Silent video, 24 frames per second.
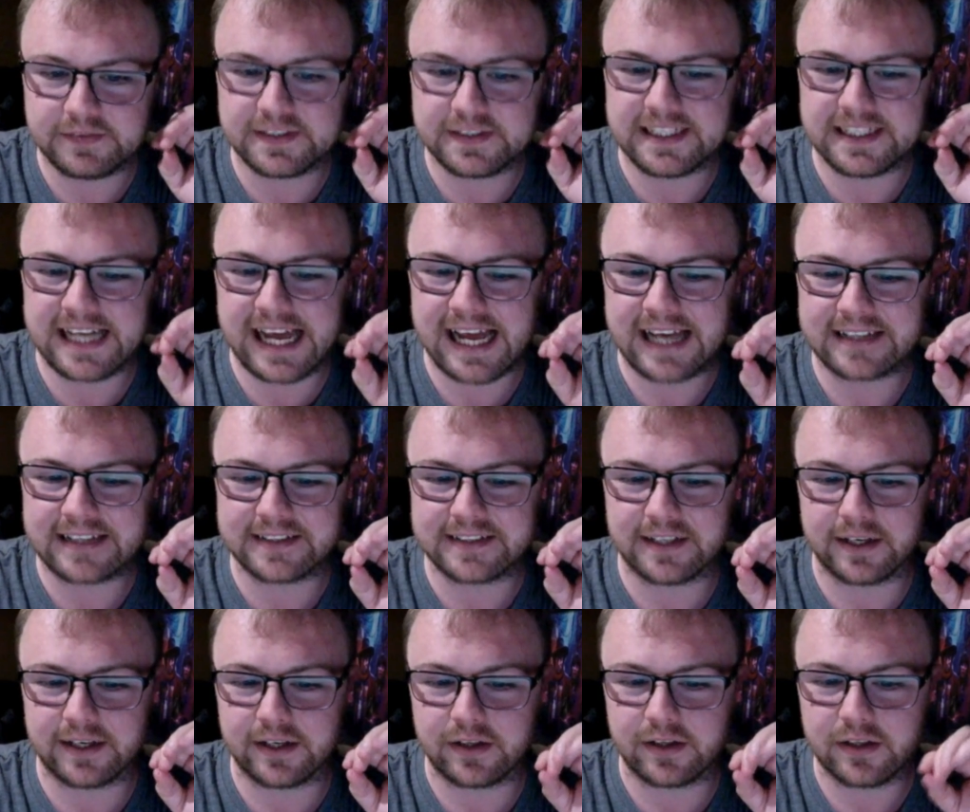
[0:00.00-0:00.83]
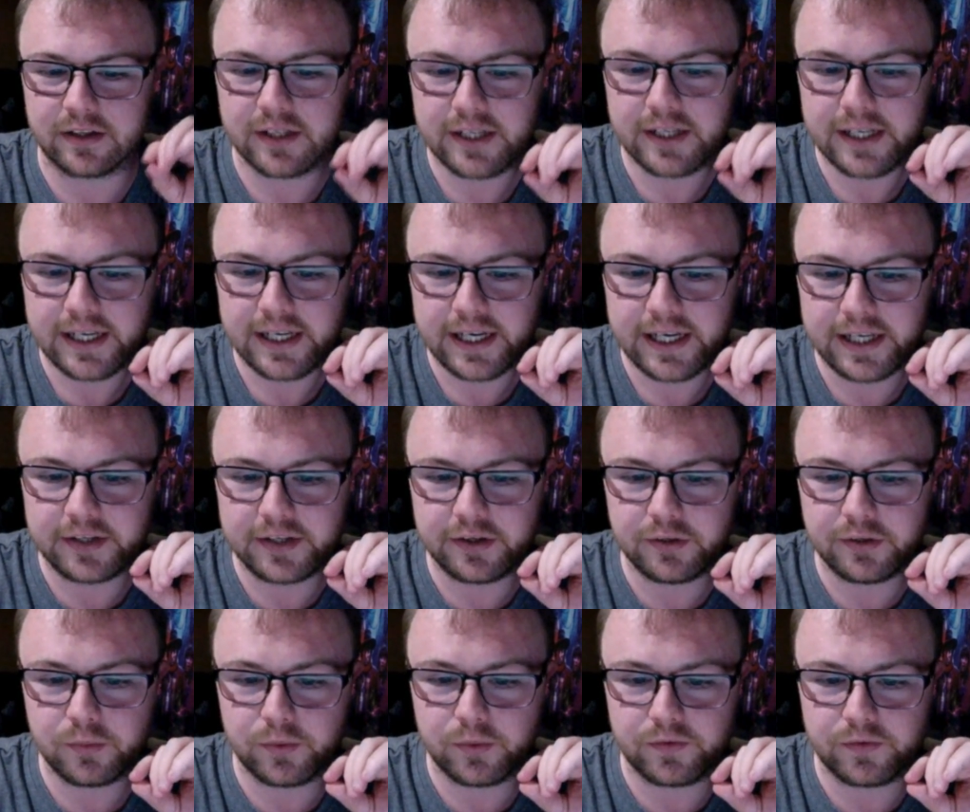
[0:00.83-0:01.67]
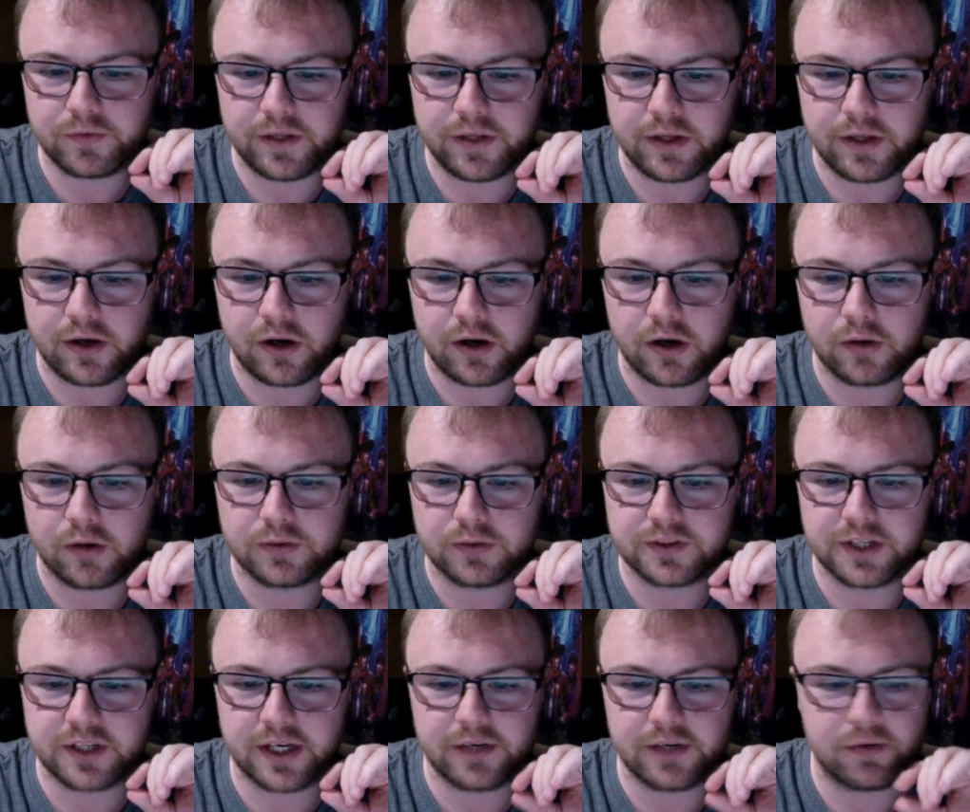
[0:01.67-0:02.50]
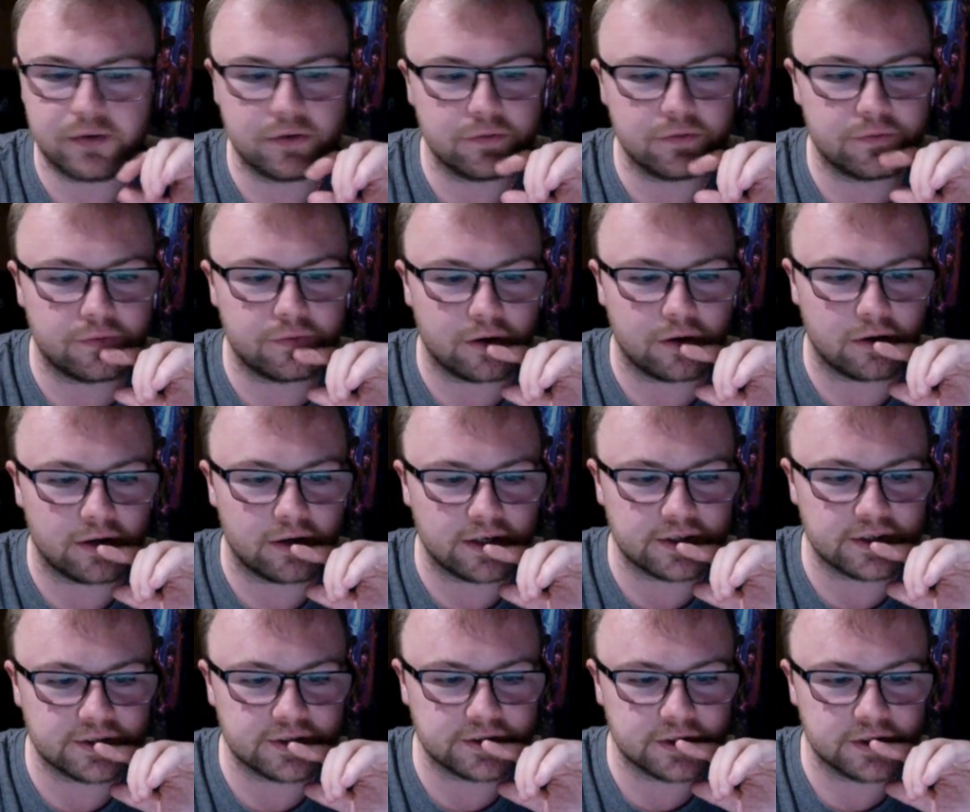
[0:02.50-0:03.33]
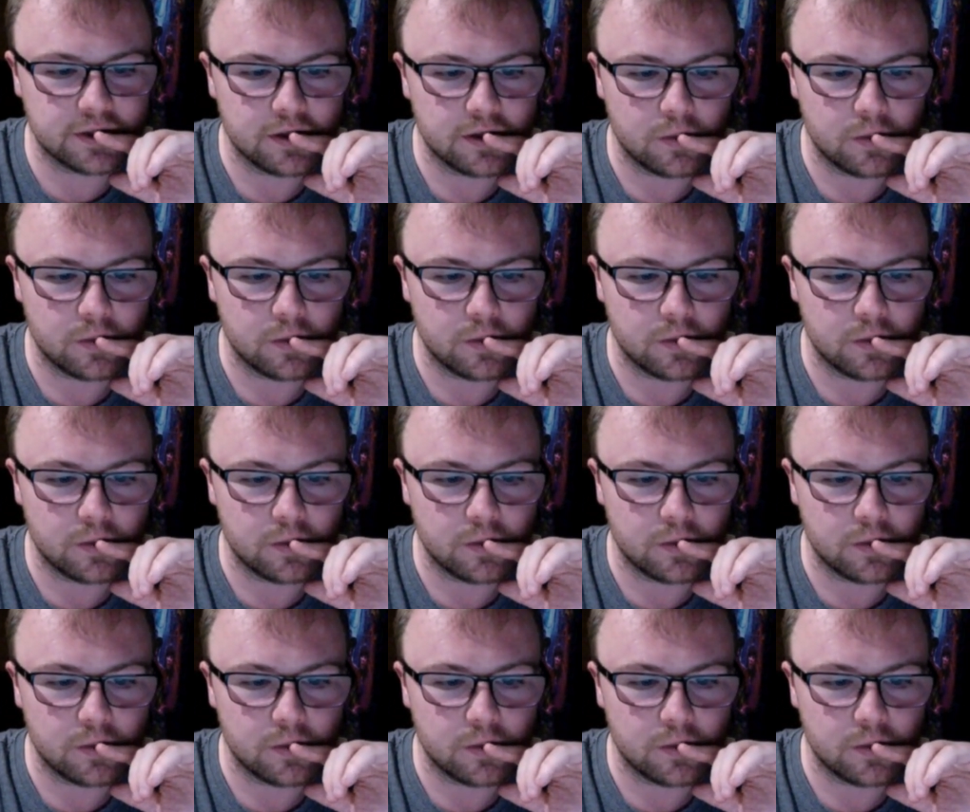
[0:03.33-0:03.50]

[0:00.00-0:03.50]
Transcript: in exile, hidden with the Oziron Forest,